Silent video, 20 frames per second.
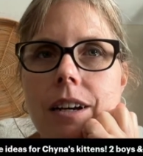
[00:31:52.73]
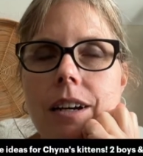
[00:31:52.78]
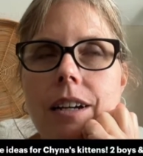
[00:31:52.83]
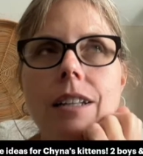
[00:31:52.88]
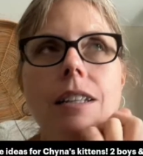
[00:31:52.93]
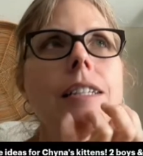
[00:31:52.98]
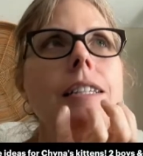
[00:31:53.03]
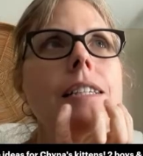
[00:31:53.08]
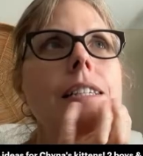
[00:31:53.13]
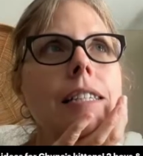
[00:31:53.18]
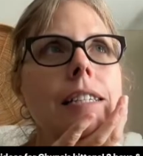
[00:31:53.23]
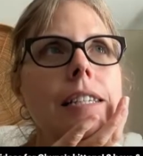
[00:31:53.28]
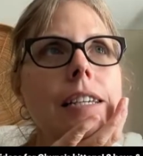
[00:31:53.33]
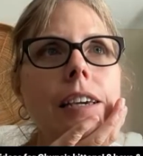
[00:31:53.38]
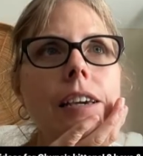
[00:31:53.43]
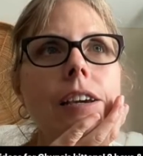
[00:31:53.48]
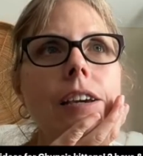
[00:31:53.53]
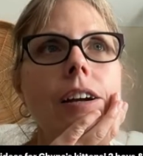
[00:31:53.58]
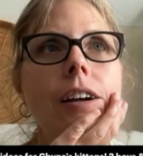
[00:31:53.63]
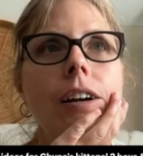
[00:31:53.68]
Let's
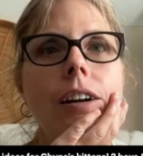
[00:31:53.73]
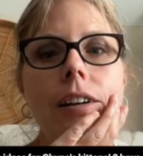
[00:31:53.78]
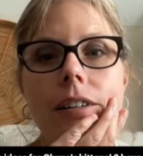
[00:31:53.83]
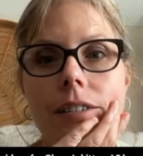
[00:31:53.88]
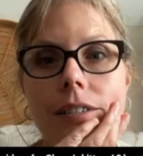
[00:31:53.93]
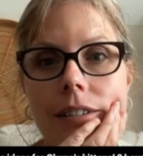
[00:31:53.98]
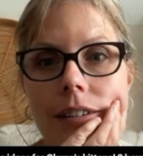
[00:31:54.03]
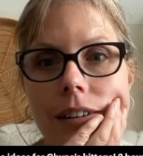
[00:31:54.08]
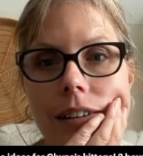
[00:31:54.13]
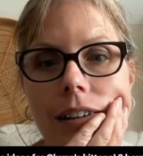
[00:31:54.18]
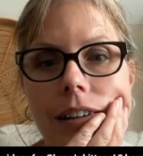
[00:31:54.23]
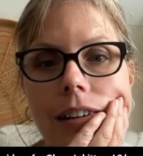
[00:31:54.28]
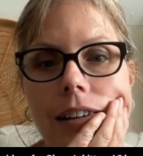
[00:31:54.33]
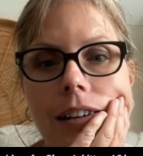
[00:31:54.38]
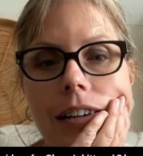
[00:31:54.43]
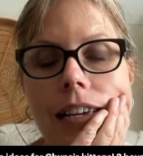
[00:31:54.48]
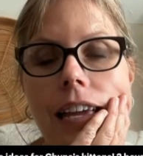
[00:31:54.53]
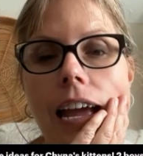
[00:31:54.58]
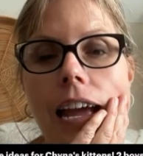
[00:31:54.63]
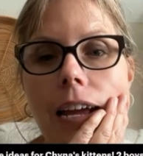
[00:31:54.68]
see here.
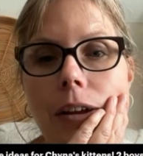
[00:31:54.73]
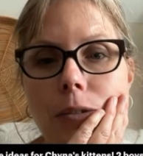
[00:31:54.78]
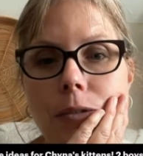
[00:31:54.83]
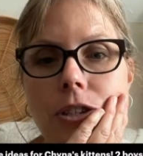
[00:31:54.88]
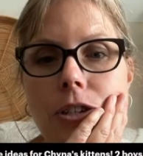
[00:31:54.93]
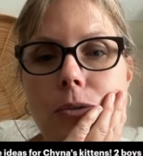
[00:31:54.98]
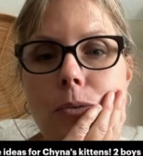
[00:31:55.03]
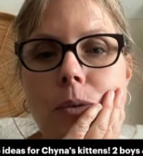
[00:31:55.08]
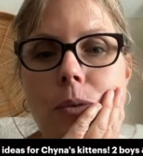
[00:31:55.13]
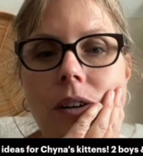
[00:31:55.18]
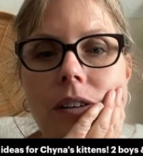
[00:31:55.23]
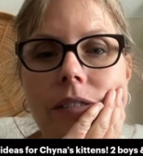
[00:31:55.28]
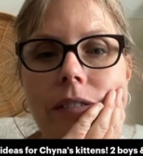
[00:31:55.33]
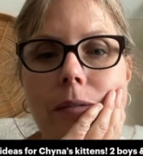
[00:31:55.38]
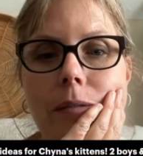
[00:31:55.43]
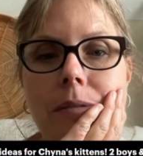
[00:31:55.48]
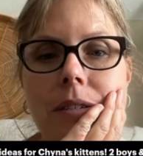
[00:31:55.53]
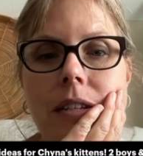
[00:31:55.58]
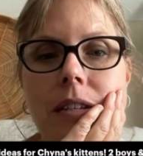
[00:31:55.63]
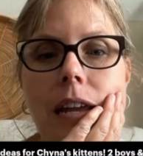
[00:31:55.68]
Yeah, I would do one of
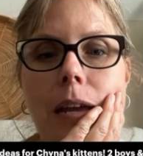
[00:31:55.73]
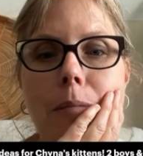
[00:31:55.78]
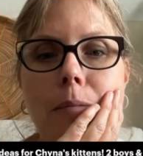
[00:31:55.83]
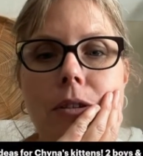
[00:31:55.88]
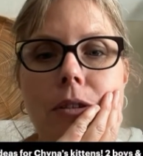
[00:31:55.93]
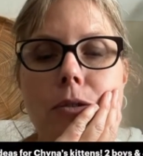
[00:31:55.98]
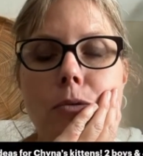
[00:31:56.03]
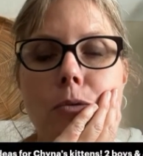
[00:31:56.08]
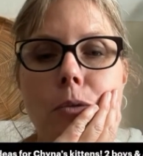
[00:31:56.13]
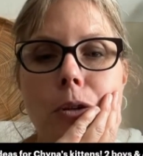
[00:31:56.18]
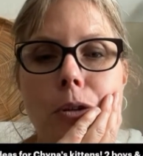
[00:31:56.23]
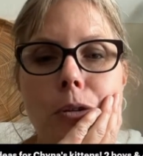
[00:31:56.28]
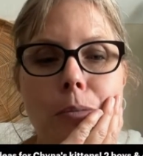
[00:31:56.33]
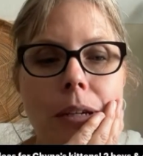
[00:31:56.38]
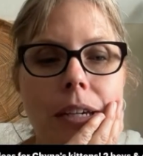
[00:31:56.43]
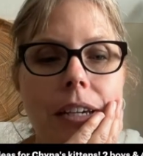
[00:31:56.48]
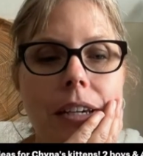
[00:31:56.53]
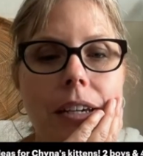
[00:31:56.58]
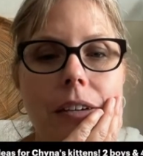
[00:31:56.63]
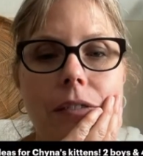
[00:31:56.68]
them's names is
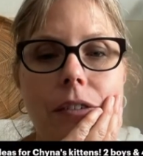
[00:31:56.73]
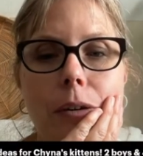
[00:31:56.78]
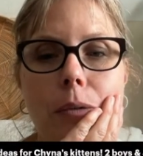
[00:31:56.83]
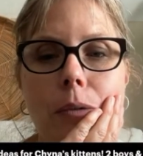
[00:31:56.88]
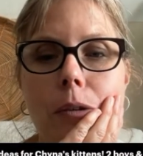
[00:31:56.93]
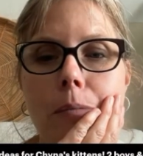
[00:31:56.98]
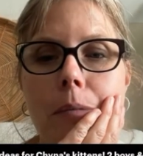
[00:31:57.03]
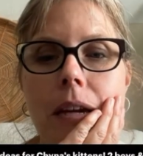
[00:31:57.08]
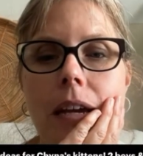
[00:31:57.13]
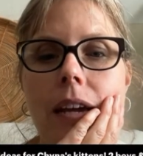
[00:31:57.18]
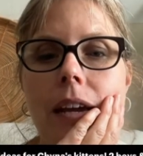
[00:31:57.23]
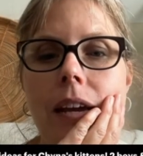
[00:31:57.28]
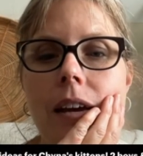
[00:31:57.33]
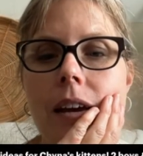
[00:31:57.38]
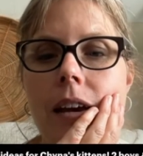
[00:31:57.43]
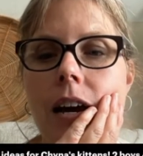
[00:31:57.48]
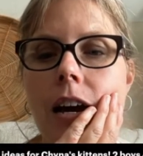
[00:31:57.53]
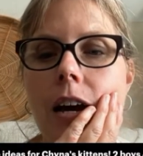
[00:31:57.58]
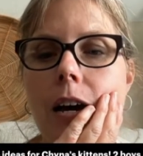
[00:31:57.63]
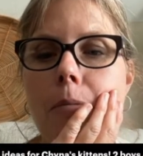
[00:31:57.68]
Ruby if it were me.
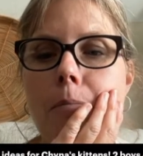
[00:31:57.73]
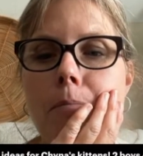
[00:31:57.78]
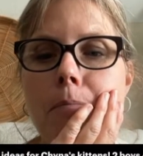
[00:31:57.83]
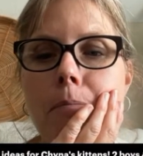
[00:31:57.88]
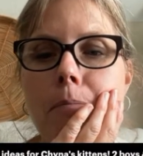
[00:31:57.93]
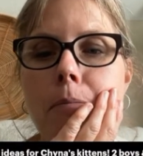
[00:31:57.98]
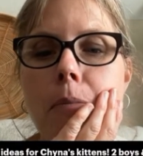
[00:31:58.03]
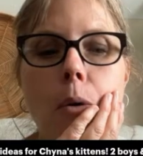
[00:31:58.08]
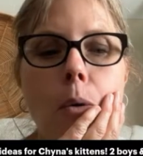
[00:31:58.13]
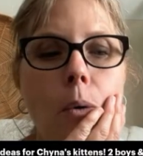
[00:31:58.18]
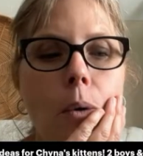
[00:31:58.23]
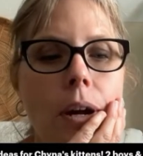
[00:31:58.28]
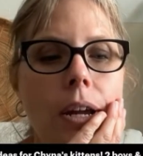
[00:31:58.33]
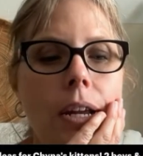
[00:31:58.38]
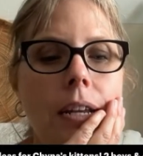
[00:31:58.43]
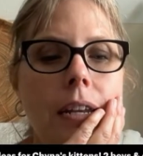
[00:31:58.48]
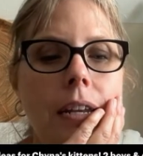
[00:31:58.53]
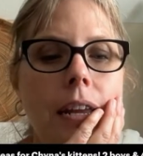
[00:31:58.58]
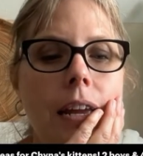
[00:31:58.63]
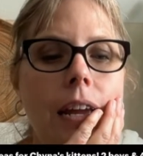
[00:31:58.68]
A
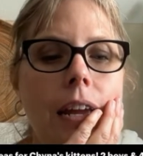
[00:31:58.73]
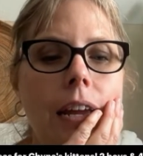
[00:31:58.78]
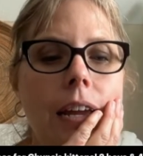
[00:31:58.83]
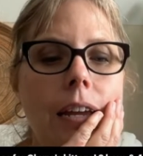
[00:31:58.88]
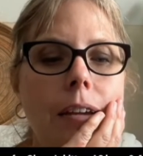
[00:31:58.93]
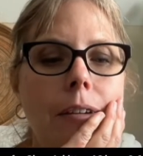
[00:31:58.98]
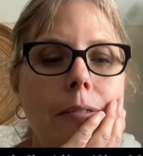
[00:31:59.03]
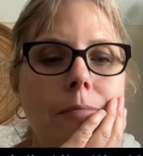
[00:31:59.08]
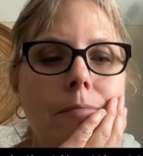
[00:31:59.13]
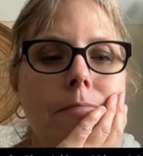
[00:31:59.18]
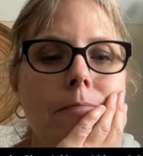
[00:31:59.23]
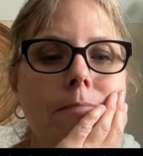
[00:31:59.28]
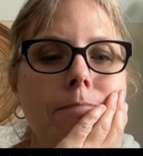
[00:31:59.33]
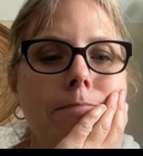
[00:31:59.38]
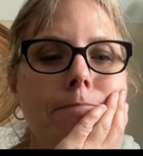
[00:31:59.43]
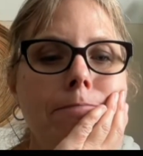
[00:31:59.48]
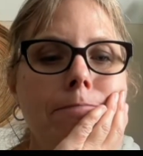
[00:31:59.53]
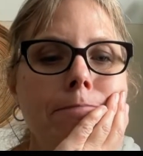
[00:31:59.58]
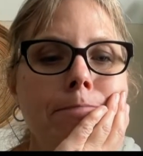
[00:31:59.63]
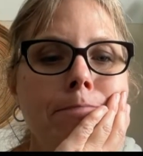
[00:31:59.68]
boy name.
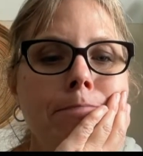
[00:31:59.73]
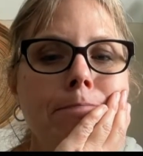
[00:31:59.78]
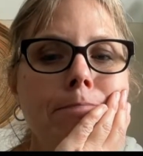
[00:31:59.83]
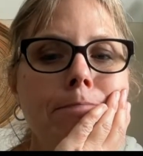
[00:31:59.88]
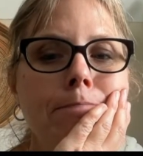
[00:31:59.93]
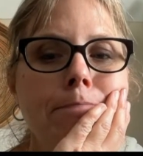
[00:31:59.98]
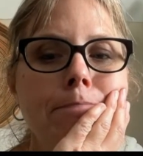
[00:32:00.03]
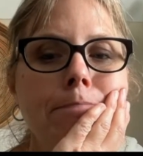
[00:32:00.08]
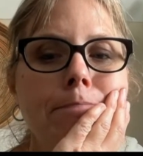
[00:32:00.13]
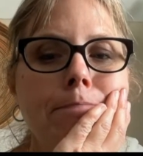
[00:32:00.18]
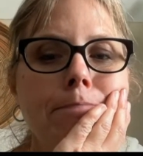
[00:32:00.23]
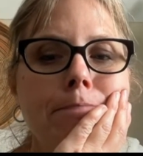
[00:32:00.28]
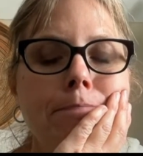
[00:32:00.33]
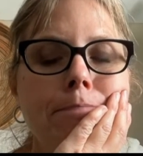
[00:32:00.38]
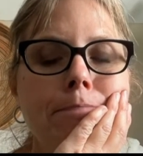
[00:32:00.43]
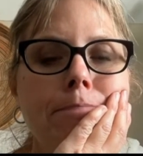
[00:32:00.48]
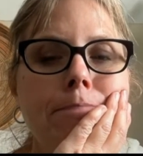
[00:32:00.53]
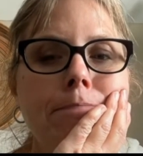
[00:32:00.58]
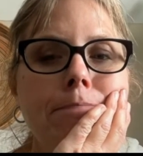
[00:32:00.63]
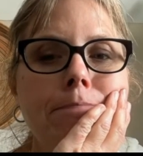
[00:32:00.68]

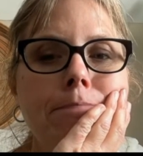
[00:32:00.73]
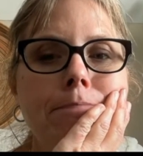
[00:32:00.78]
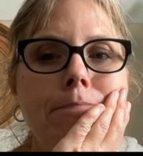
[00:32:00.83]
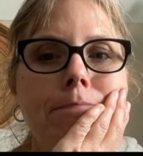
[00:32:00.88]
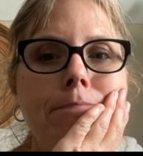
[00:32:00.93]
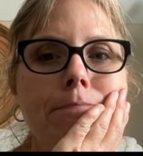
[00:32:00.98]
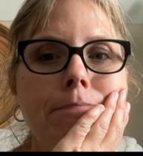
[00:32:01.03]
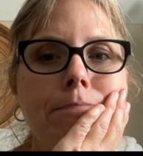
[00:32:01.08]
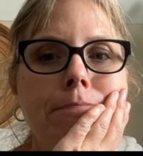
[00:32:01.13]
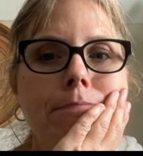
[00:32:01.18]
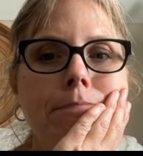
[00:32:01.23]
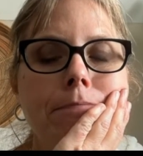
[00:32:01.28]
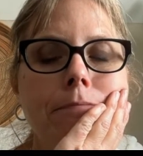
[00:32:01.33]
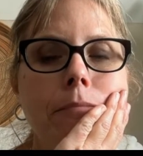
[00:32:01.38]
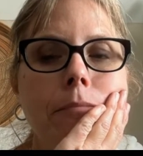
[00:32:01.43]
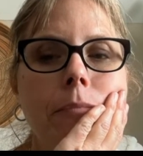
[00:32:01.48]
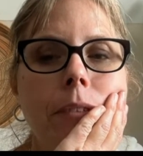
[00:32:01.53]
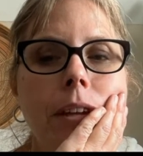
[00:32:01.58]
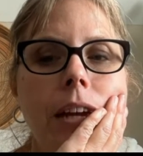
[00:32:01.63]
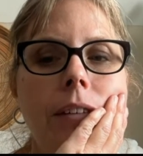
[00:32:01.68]
I
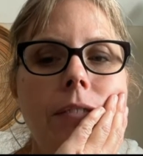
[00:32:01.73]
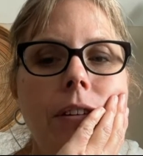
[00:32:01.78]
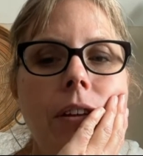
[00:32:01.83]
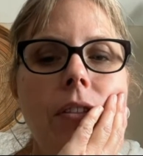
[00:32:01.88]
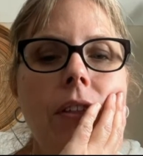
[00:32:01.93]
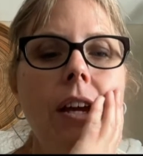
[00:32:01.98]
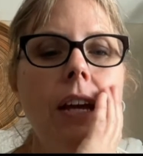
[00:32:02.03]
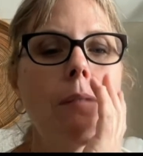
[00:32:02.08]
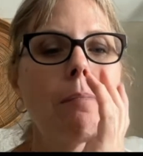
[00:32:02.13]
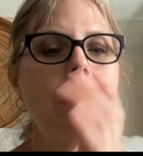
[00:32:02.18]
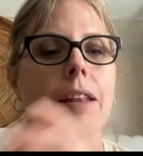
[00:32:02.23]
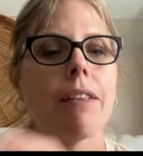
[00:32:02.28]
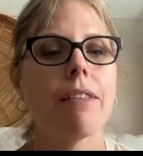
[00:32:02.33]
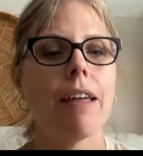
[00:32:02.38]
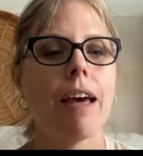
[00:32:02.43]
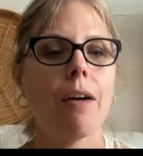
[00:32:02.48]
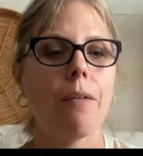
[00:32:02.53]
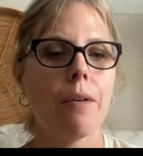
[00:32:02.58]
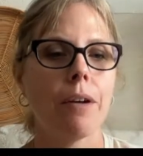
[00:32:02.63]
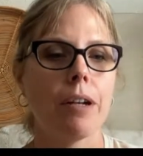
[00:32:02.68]
have to think about
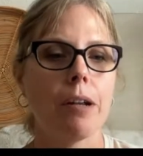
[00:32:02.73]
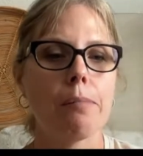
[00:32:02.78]
that one.